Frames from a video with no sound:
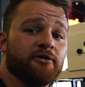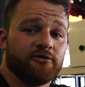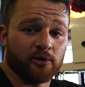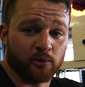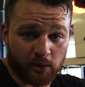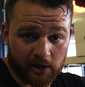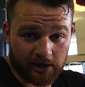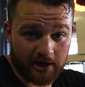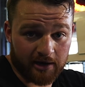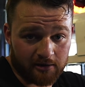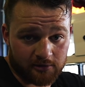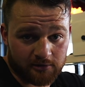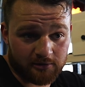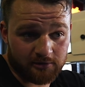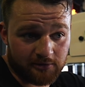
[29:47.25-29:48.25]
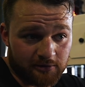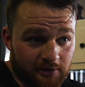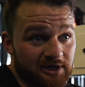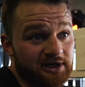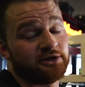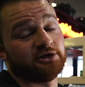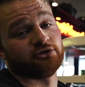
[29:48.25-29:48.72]
to work out,
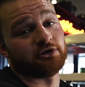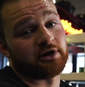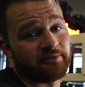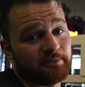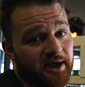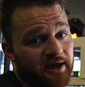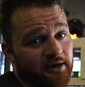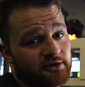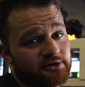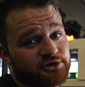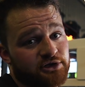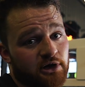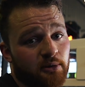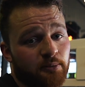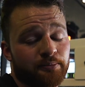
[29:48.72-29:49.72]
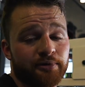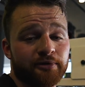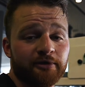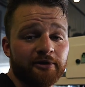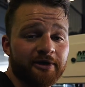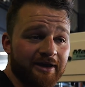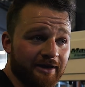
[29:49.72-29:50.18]
and to drive back. So
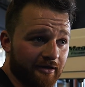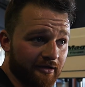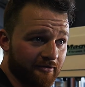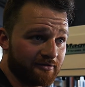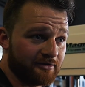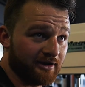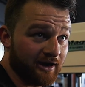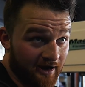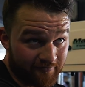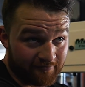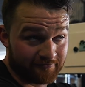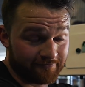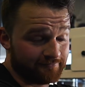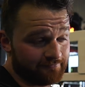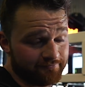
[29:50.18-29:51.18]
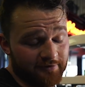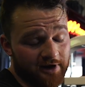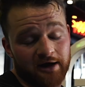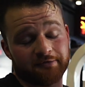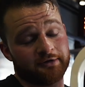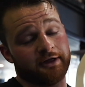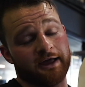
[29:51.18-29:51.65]
please, and I've
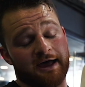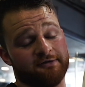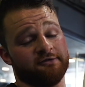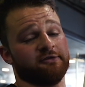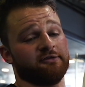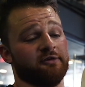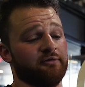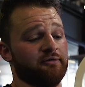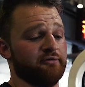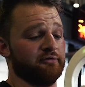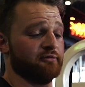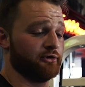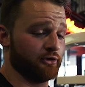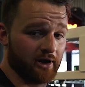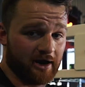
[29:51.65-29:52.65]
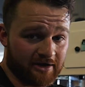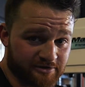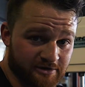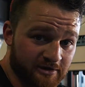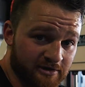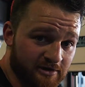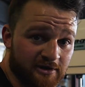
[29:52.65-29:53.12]
not really asked this of you
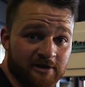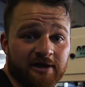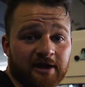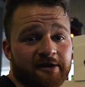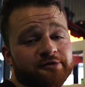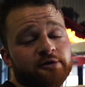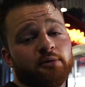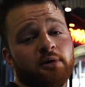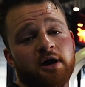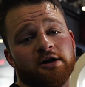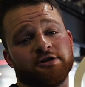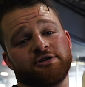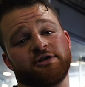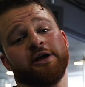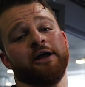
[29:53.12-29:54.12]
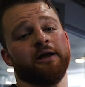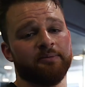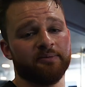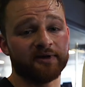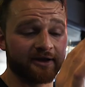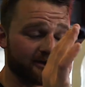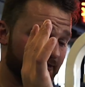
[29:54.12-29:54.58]
guys, if you watch,
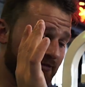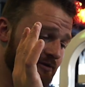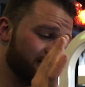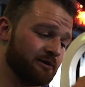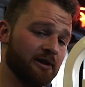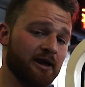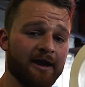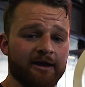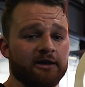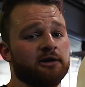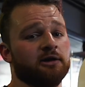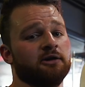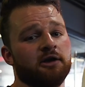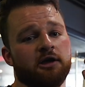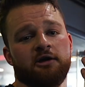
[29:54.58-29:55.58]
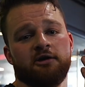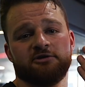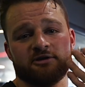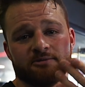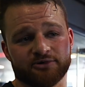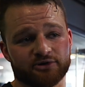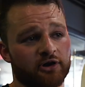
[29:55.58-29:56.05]
please like,
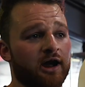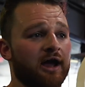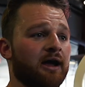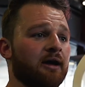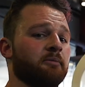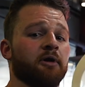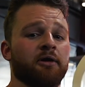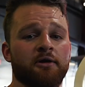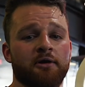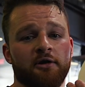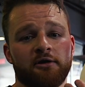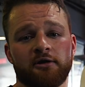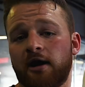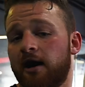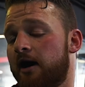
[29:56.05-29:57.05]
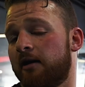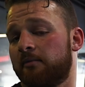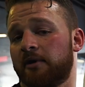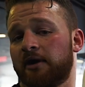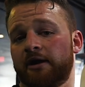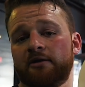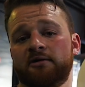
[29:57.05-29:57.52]
subscribe,
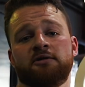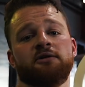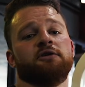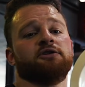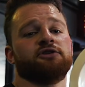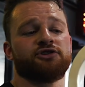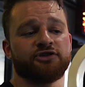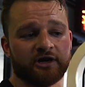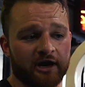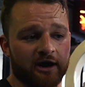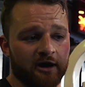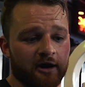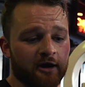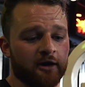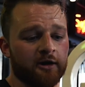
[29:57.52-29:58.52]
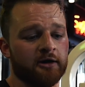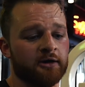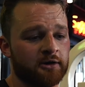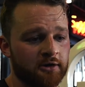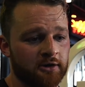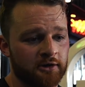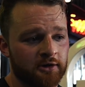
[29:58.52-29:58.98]
comment, share.
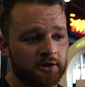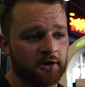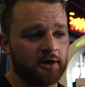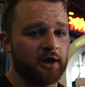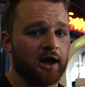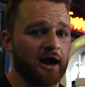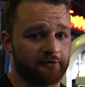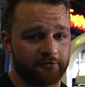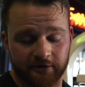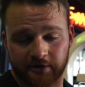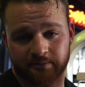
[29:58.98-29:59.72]
I'd really